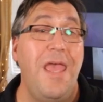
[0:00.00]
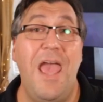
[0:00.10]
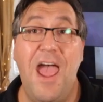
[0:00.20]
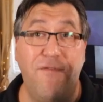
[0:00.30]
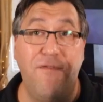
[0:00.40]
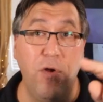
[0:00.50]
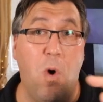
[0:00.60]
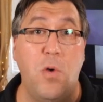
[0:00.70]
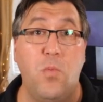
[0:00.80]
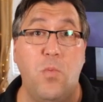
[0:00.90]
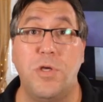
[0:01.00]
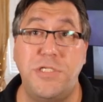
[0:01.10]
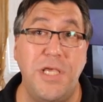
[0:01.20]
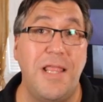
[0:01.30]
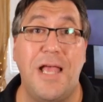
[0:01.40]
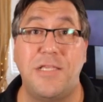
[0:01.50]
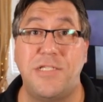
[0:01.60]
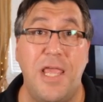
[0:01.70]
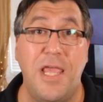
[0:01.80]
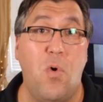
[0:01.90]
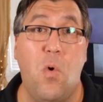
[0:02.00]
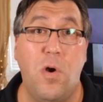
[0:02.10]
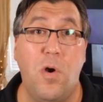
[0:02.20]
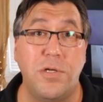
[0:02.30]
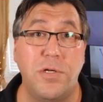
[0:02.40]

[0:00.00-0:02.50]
everyone will see that same order.